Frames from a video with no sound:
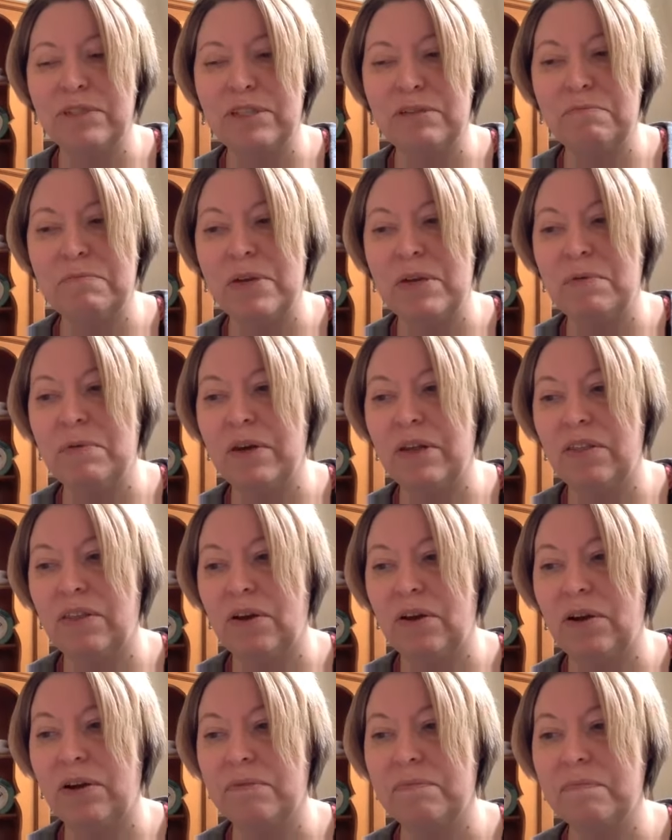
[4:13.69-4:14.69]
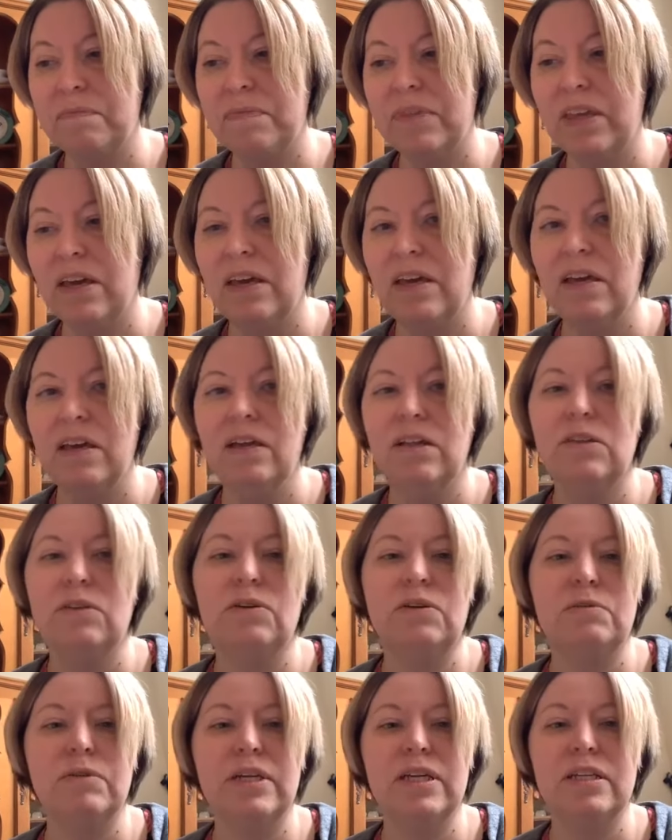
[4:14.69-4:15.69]
to be with her.
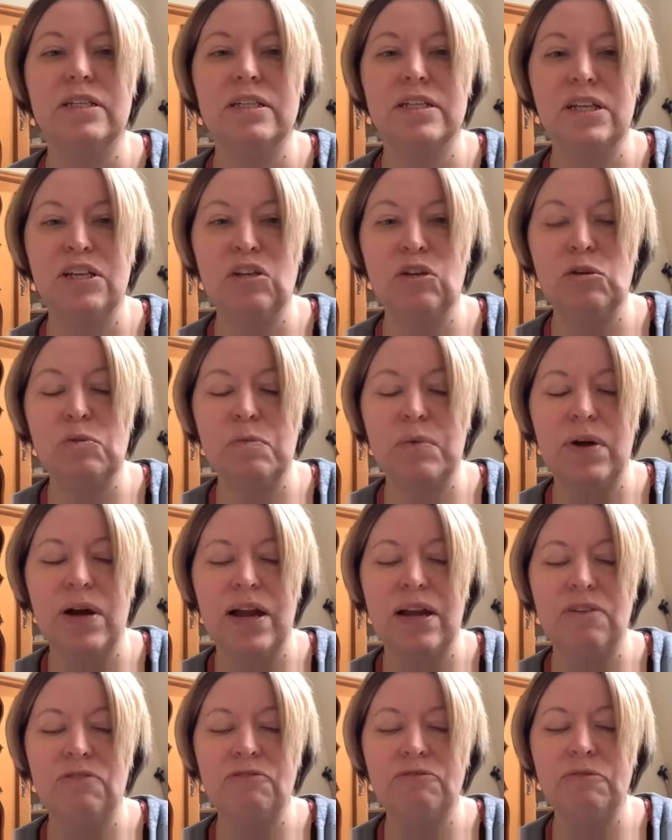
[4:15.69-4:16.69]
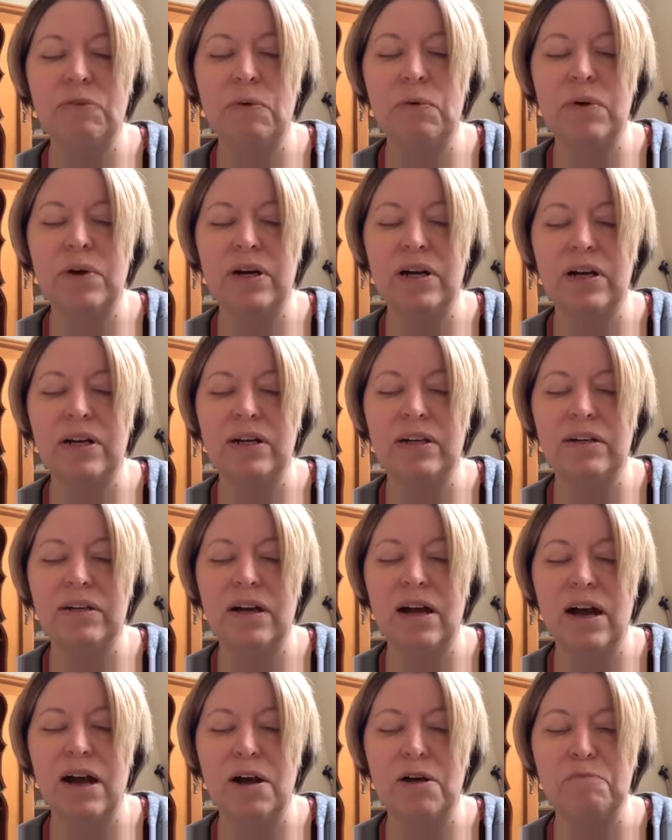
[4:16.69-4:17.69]
Lord, we continue to pray
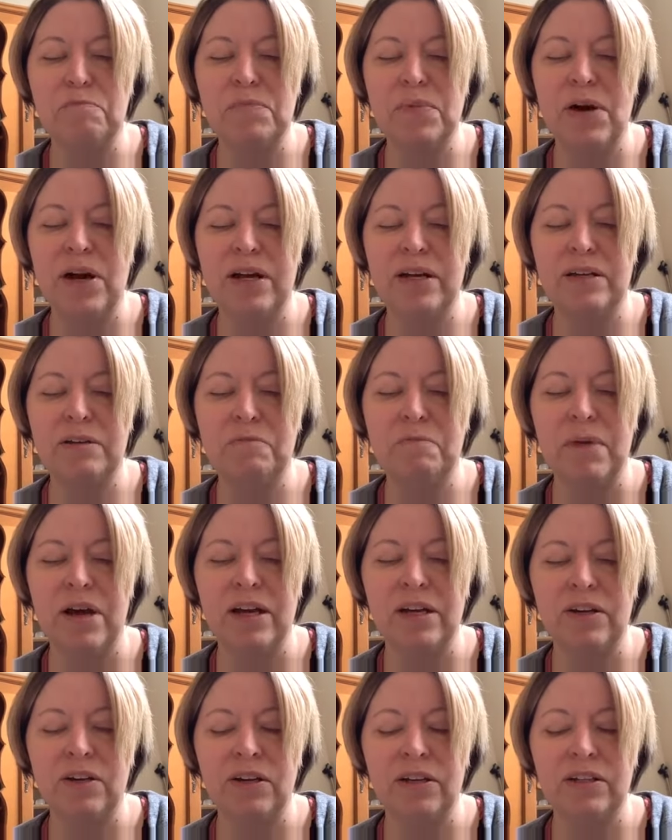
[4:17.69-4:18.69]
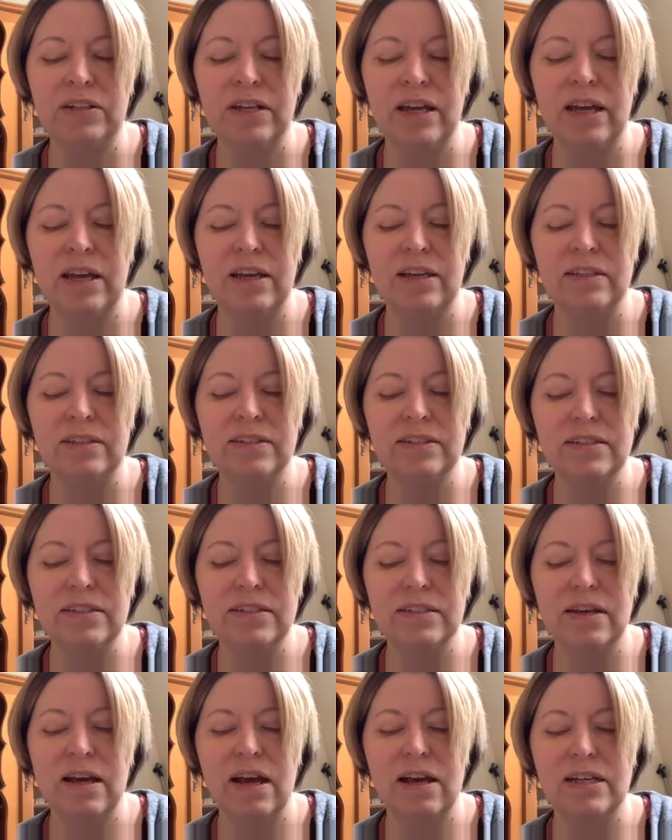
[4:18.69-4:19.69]
for Brian Miner,
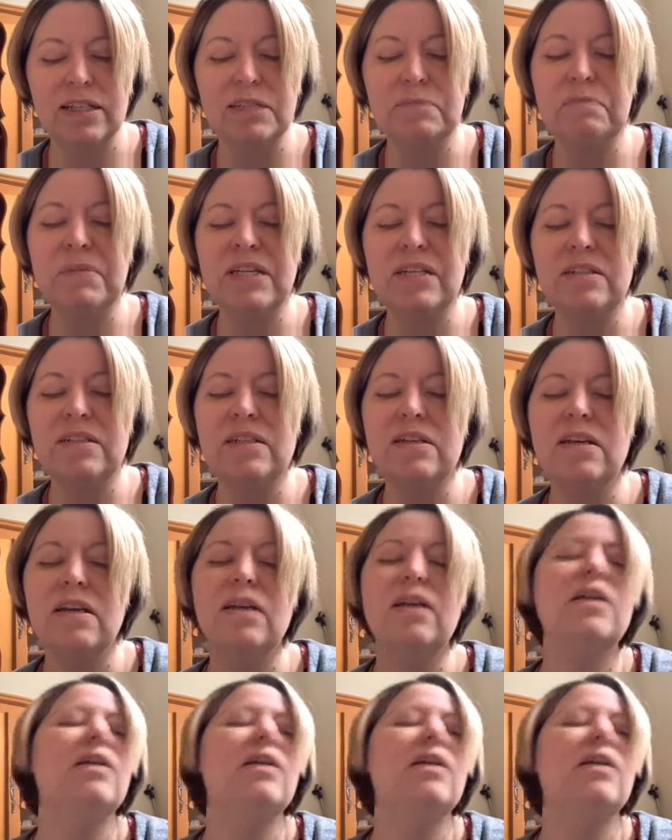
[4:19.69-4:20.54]
Anne's husband,